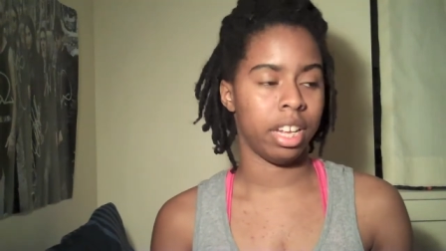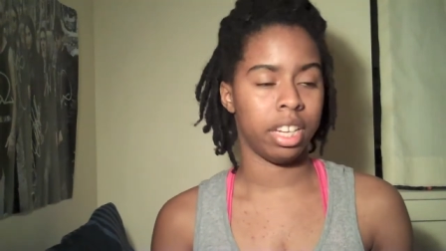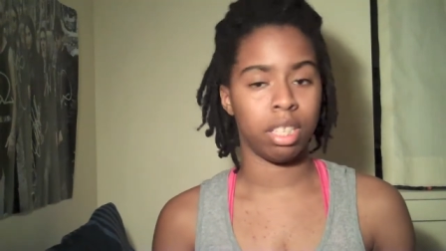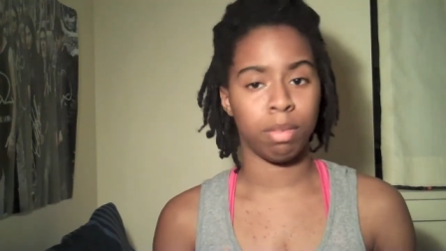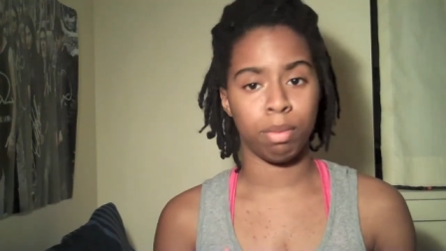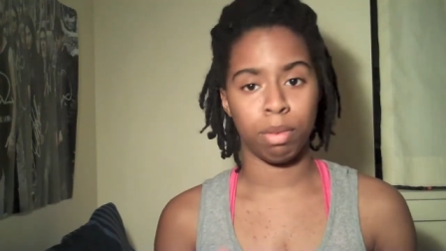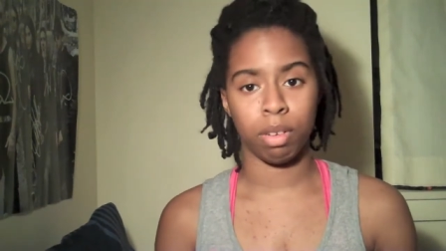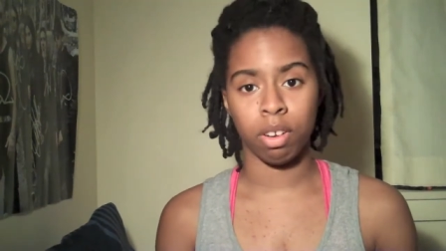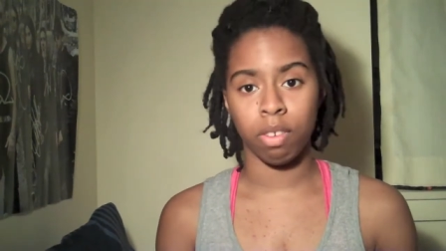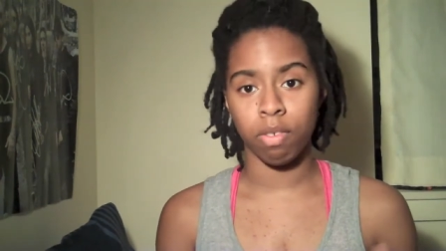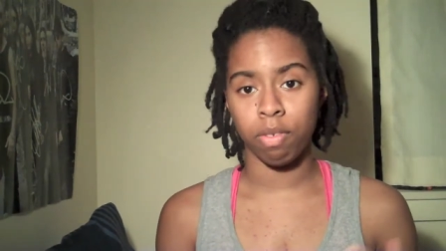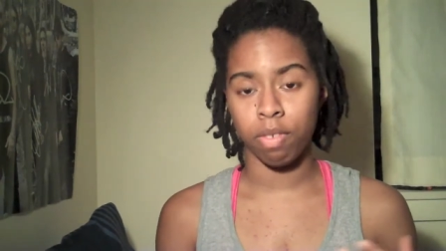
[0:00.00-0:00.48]

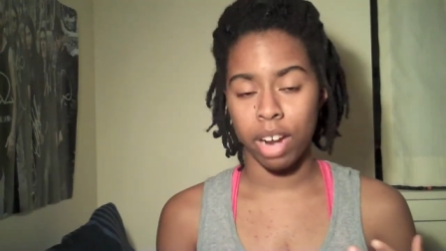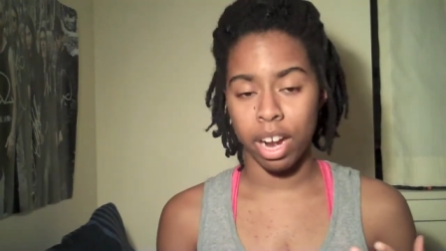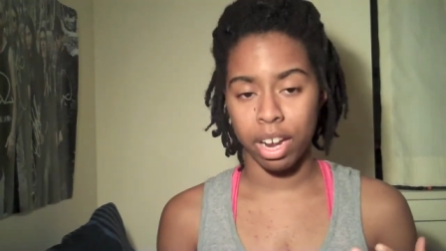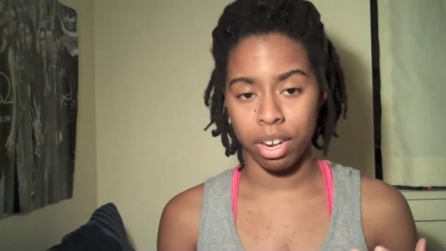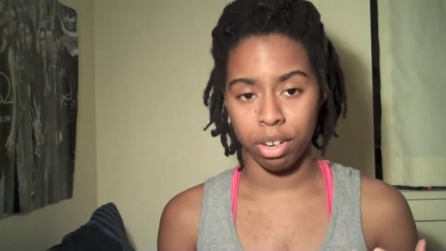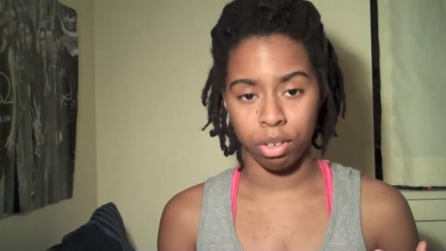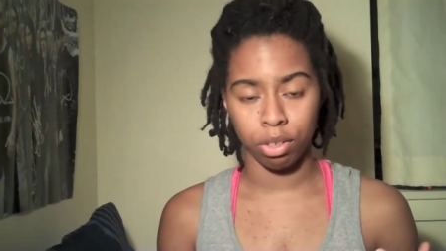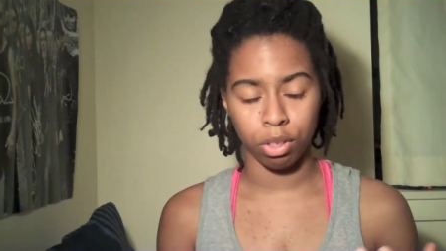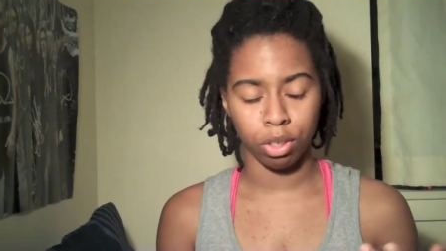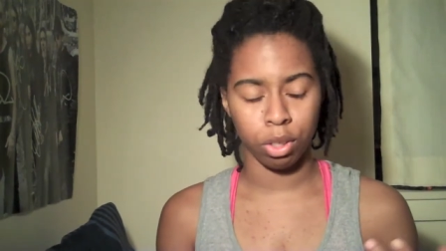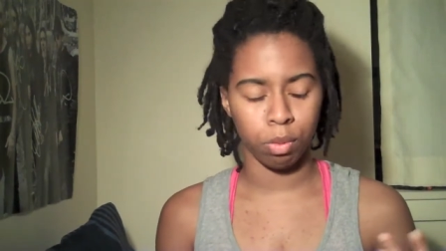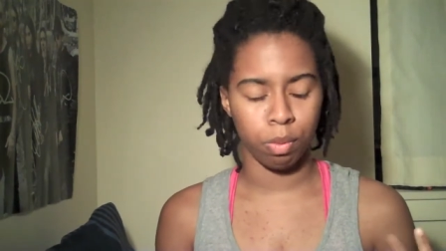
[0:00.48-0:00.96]
It's been
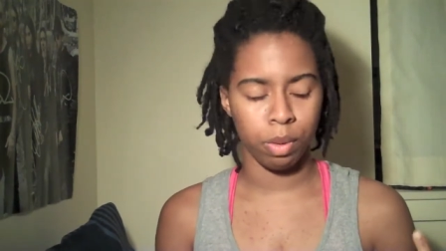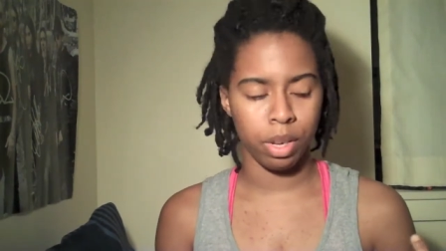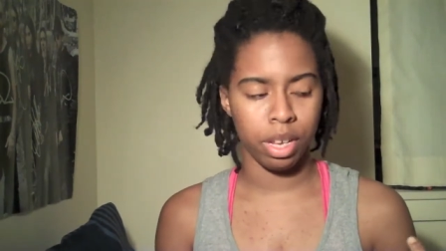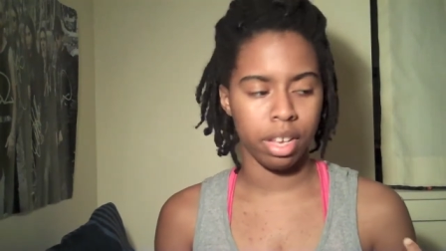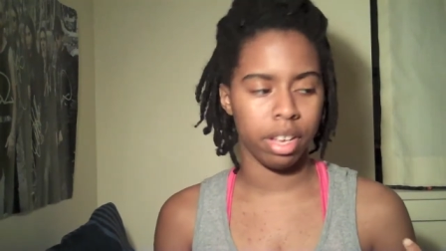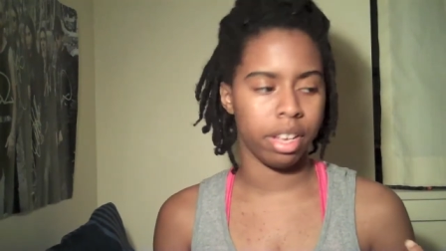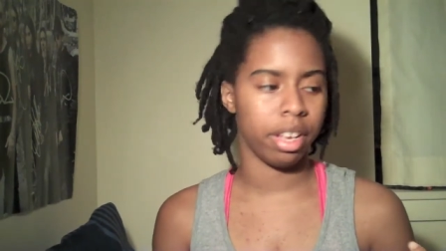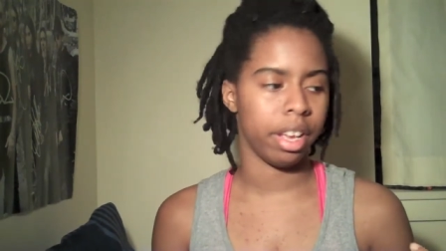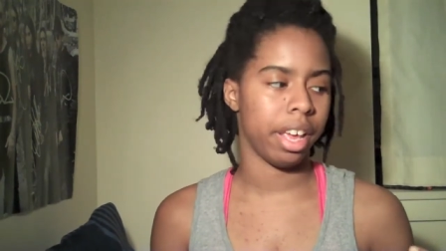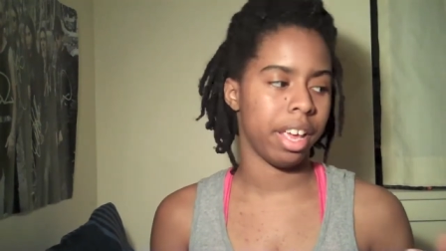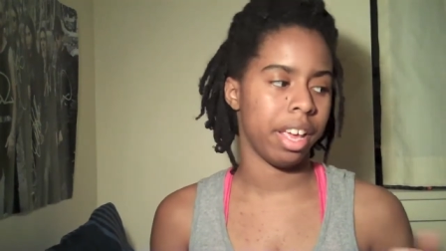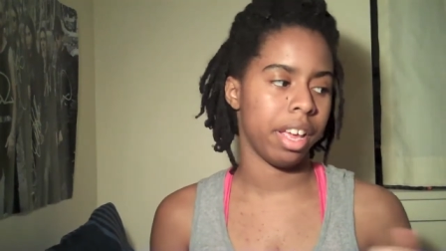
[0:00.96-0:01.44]
finals
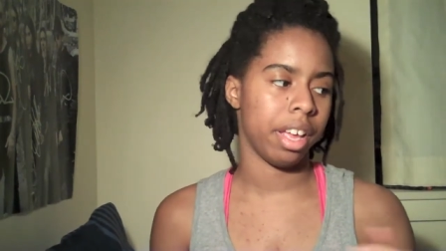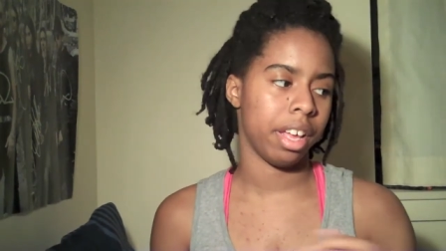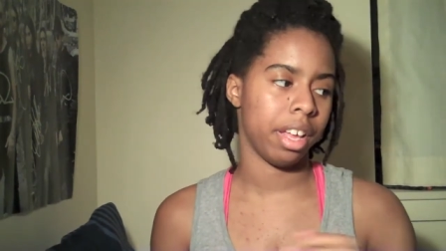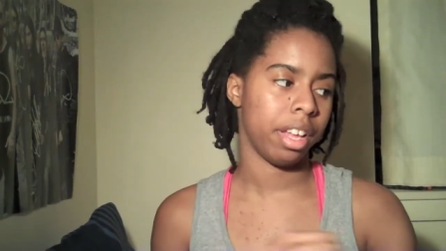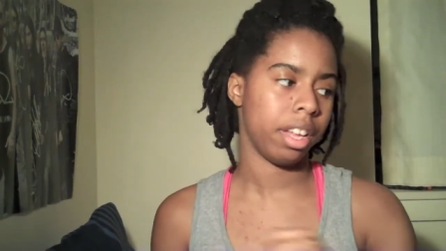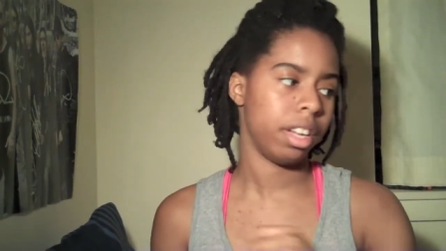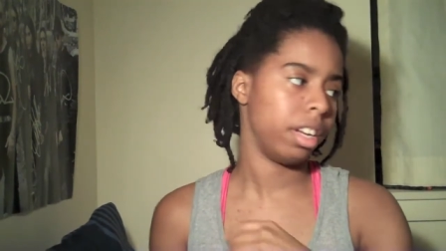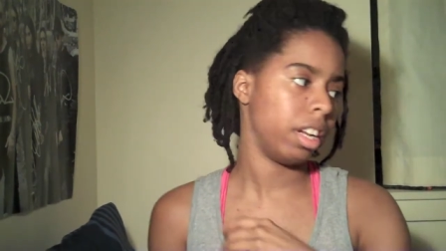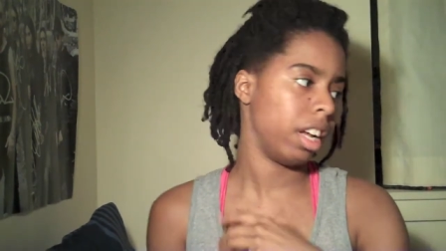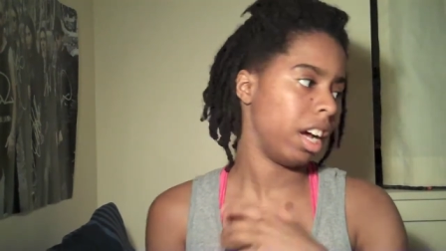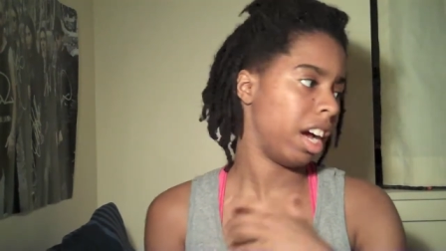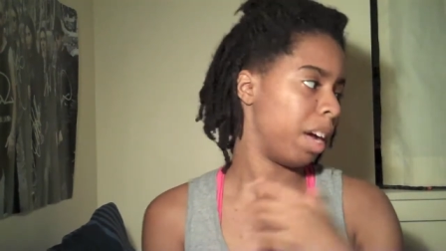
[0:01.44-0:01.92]
week
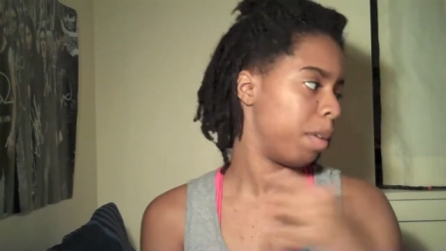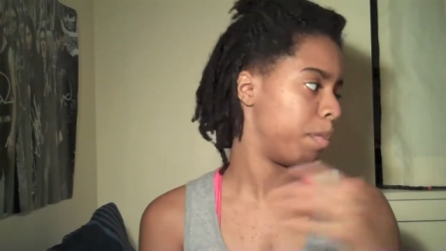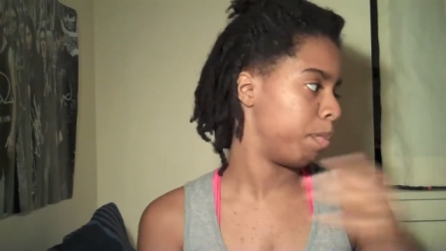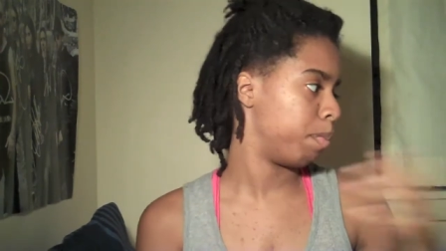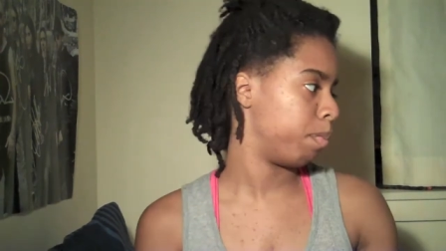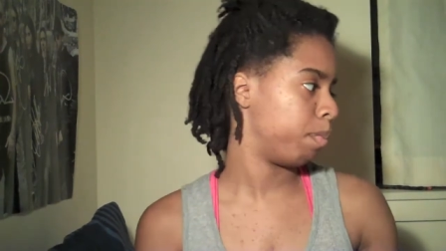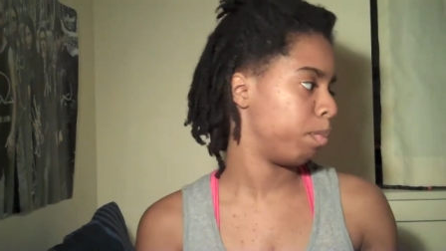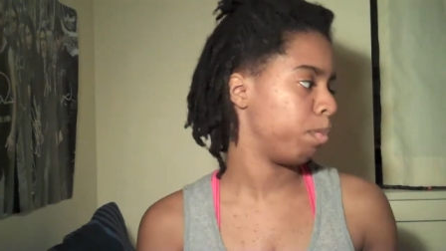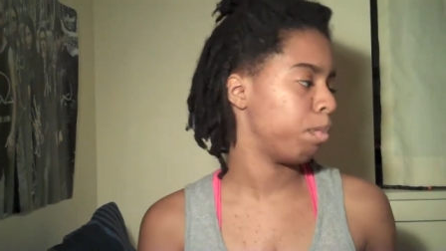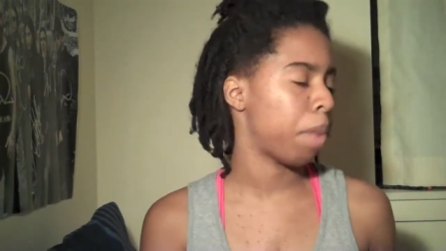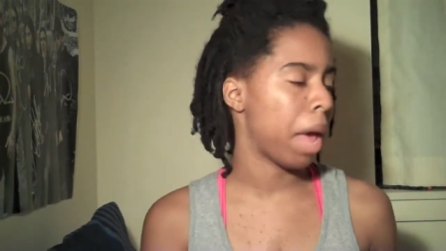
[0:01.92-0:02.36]
and I'm